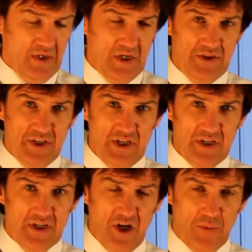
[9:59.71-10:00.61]
in
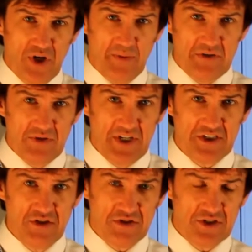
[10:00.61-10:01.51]
the upcoming
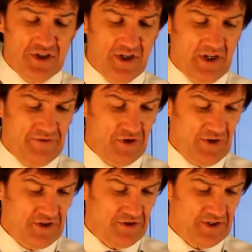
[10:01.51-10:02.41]
release notes if you're
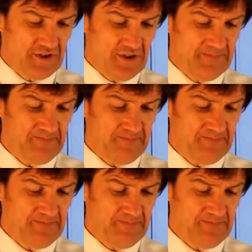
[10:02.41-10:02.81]
interested.